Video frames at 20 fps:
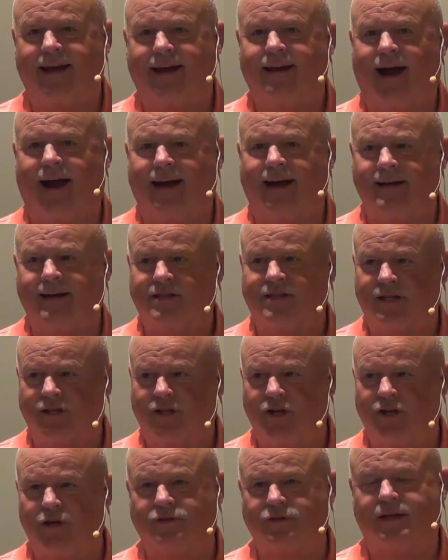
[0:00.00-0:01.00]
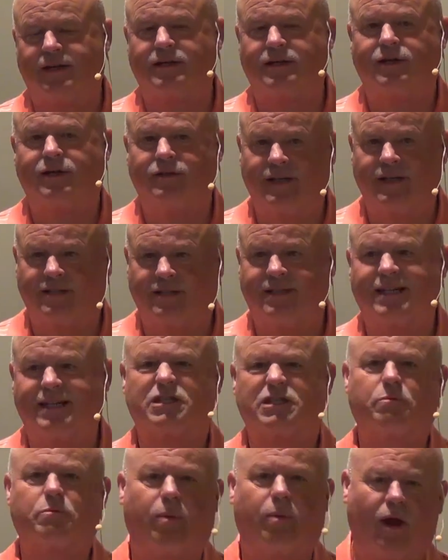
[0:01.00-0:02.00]
And God has just used it to
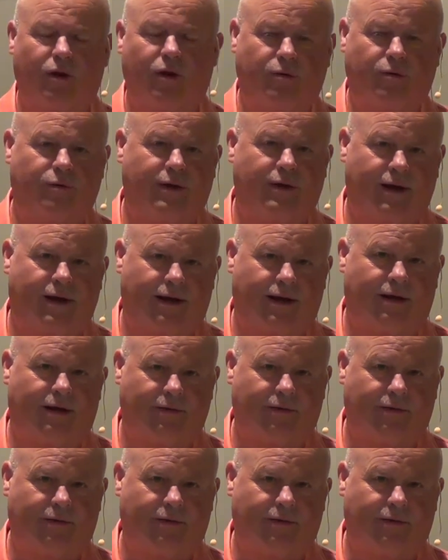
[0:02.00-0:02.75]
just explode